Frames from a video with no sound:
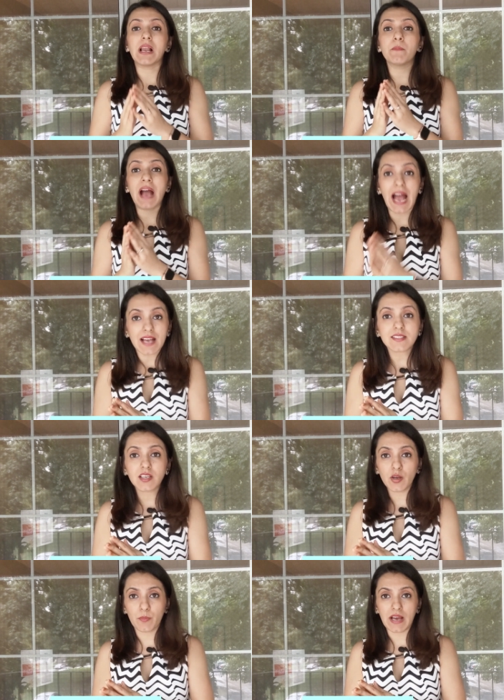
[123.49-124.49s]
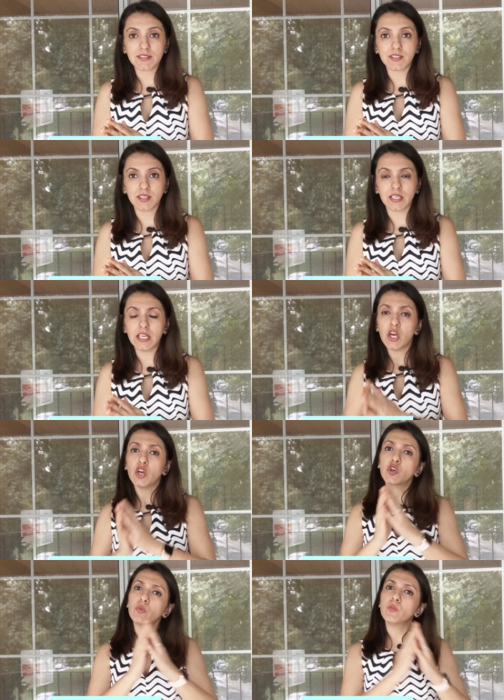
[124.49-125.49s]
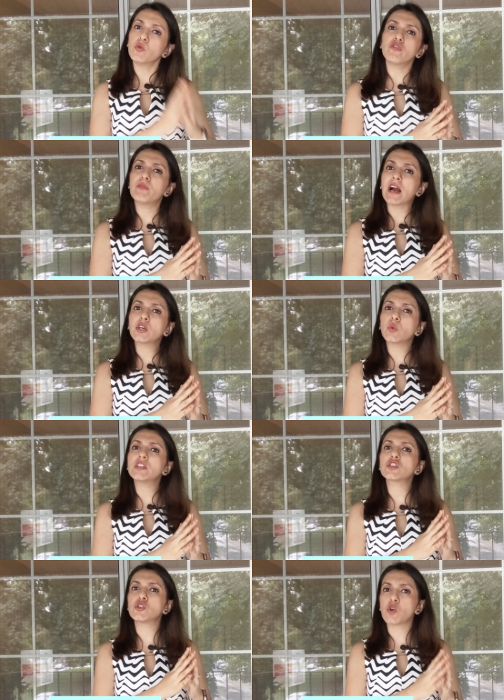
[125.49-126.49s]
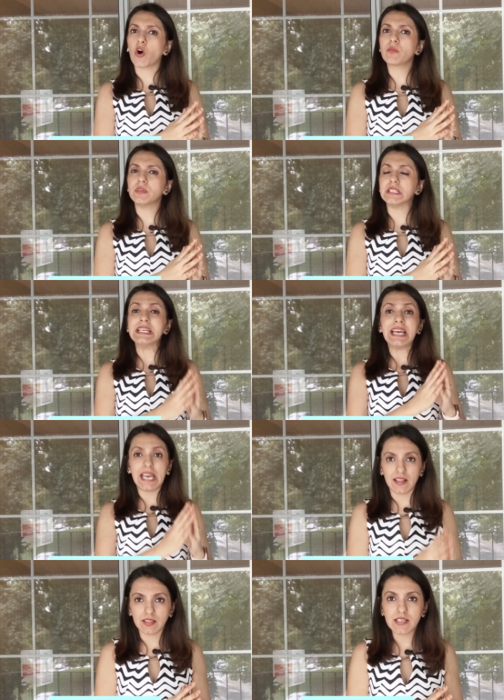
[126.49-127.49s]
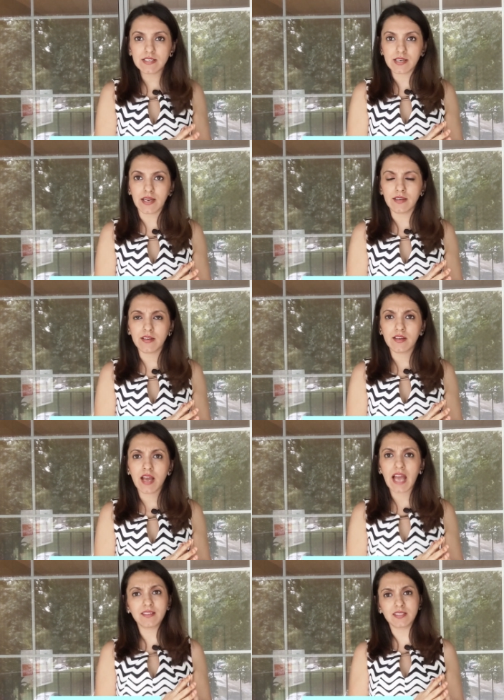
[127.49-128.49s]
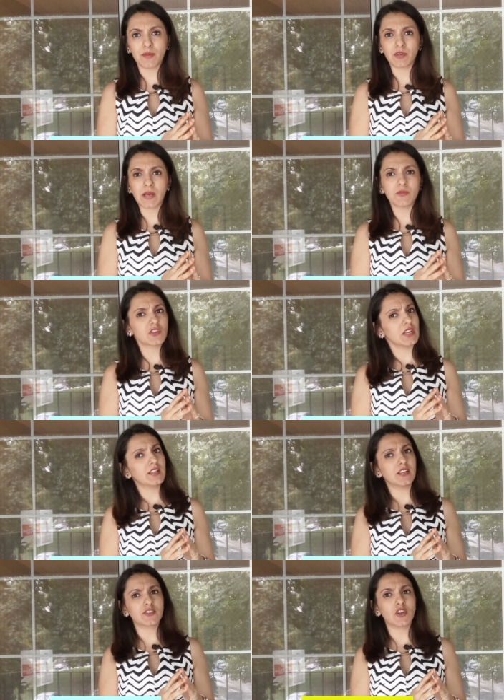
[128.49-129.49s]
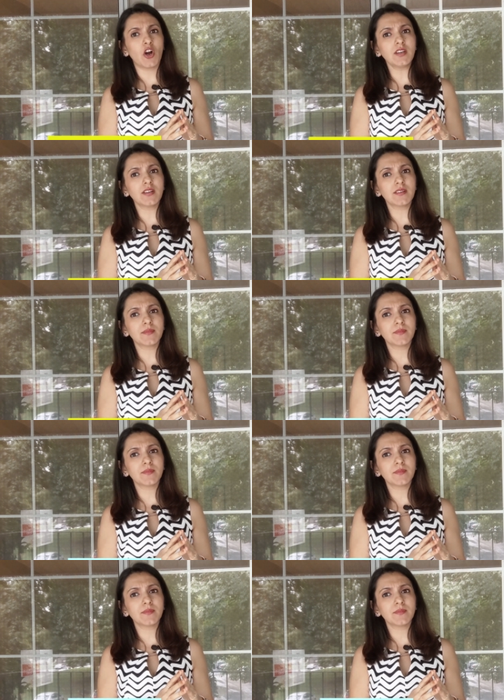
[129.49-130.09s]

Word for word: pulp has the capacity to move back to its normal, healthy state and sometimes it does not?